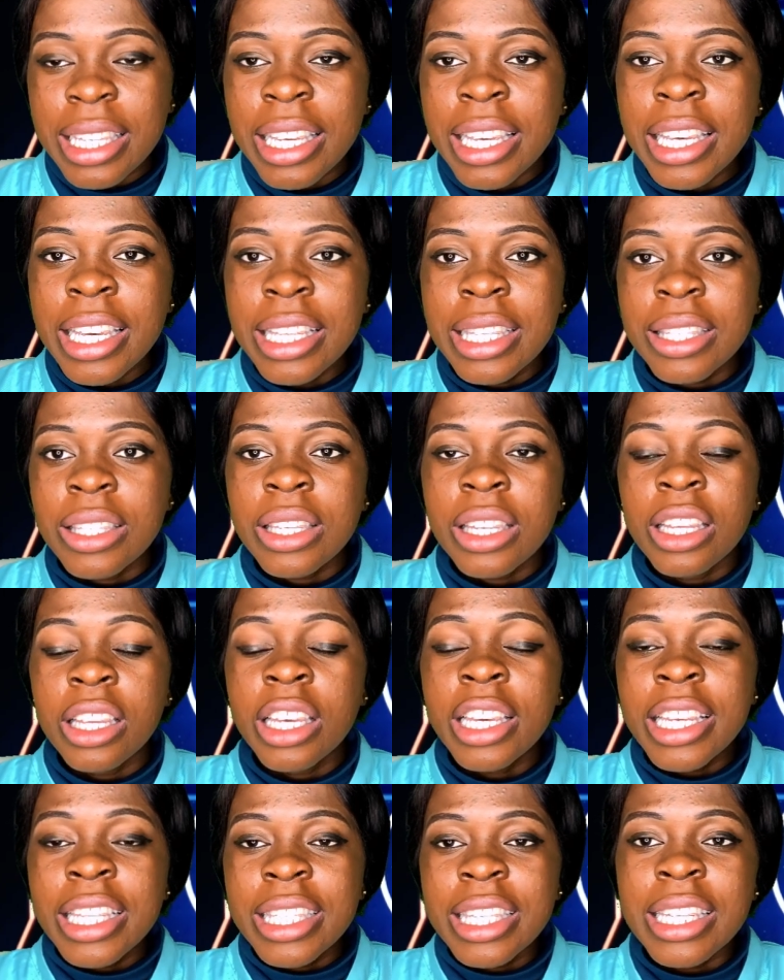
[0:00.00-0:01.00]
Heats
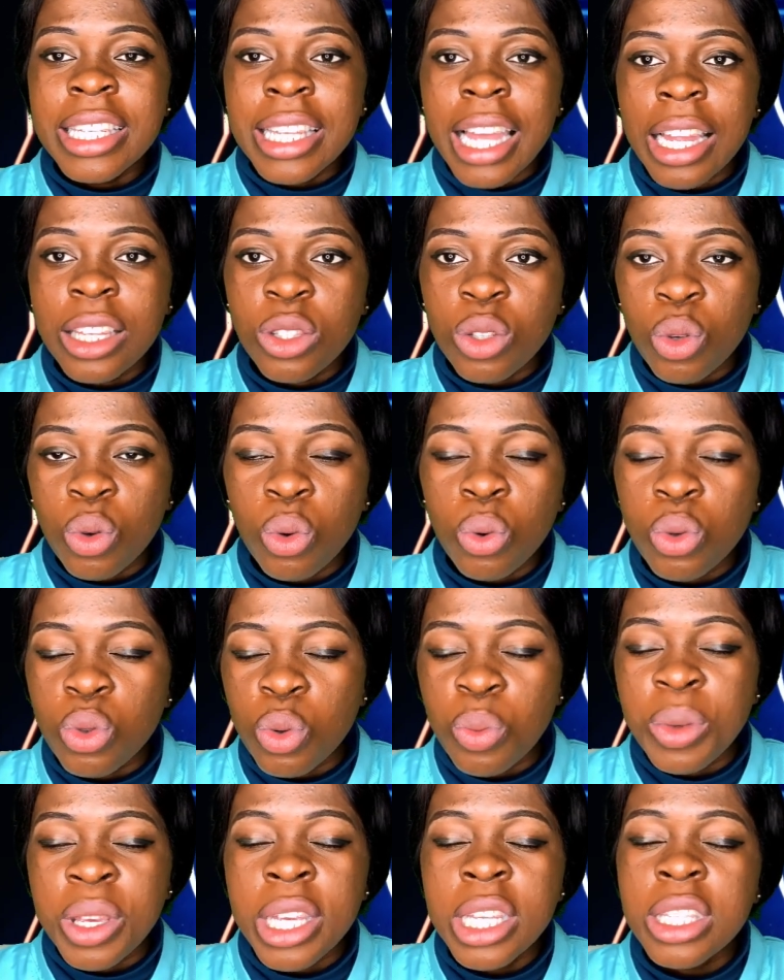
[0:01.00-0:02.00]
hitting that
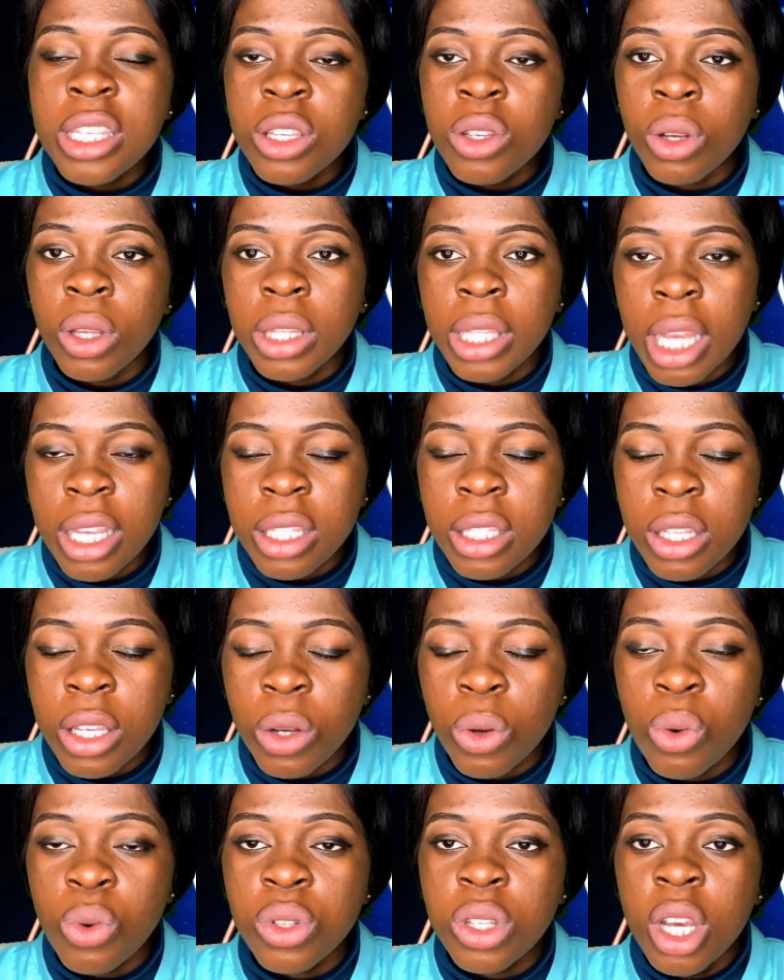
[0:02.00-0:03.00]
scrotum hitting your
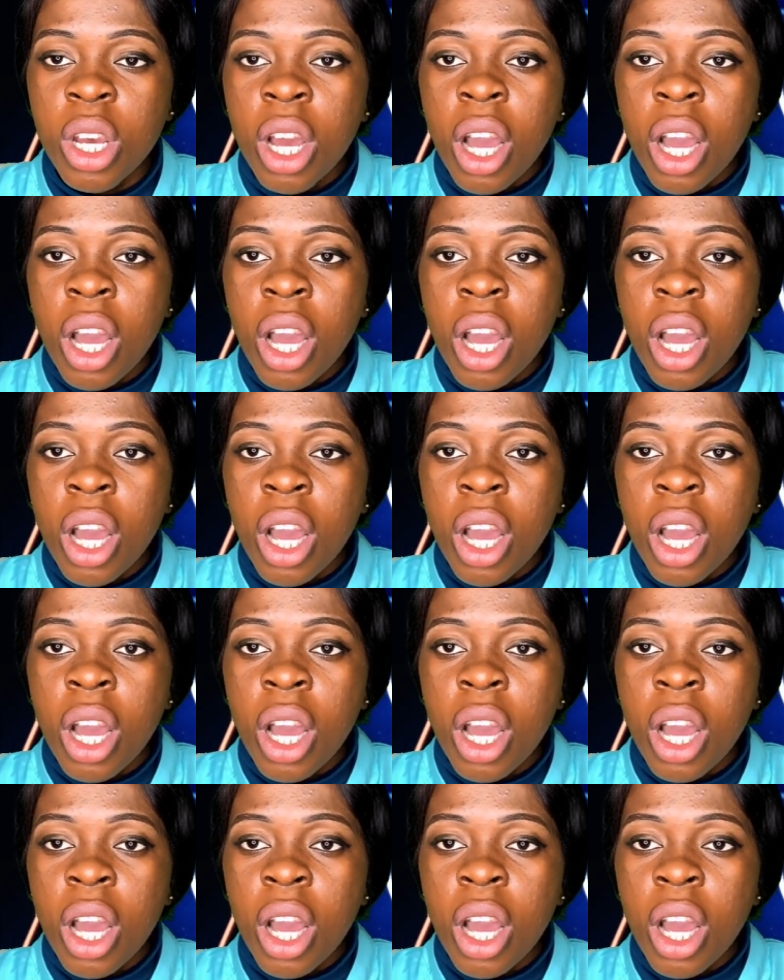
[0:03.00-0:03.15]
testicles